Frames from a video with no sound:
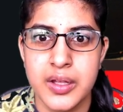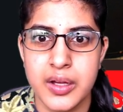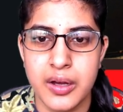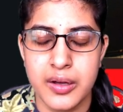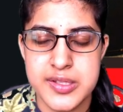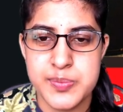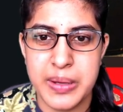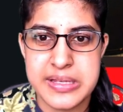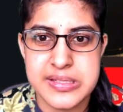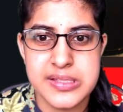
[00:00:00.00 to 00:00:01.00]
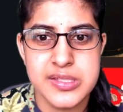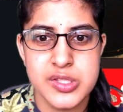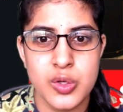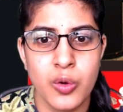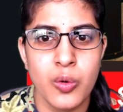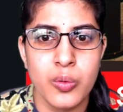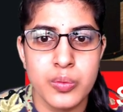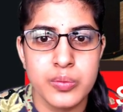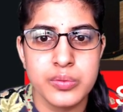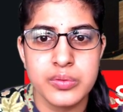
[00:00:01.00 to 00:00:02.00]
uh, spaces so
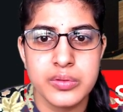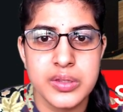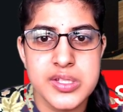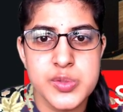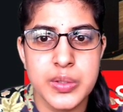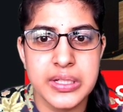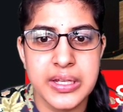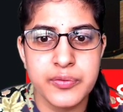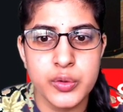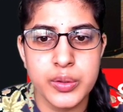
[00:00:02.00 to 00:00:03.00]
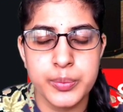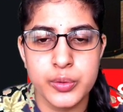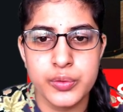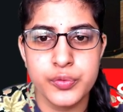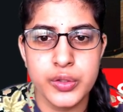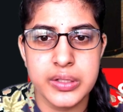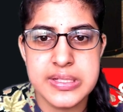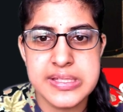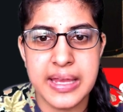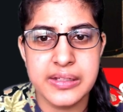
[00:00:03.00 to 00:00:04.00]
this will give you a beautiful
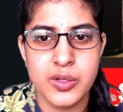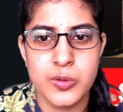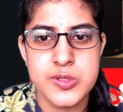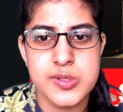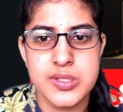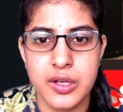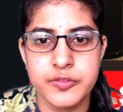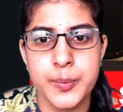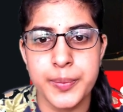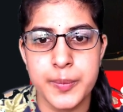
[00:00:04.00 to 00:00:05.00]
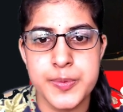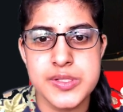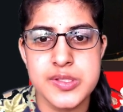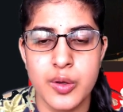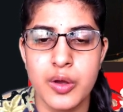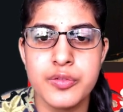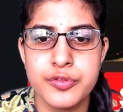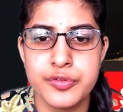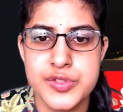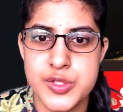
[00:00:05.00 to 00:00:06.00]
design and also serve the purpose
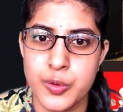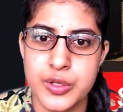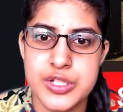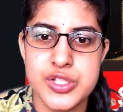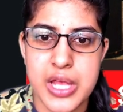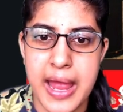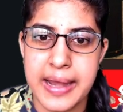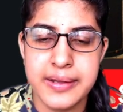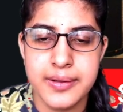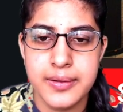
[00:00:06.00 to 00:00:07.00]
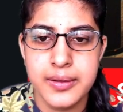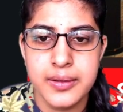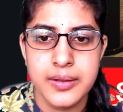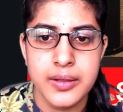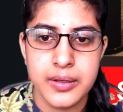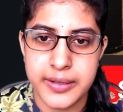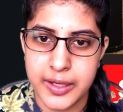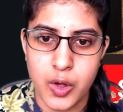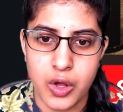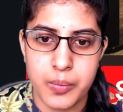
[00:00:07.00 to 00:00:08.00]
of storage and
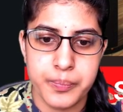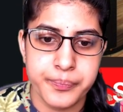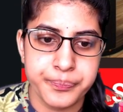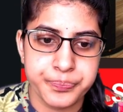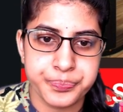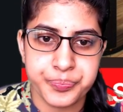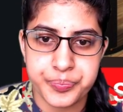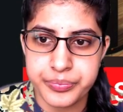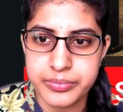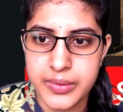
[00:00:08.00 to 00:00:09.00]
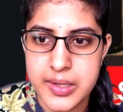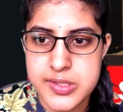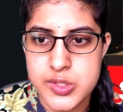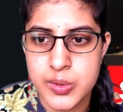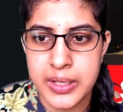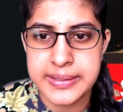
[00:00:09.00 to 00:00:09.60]
decor. So our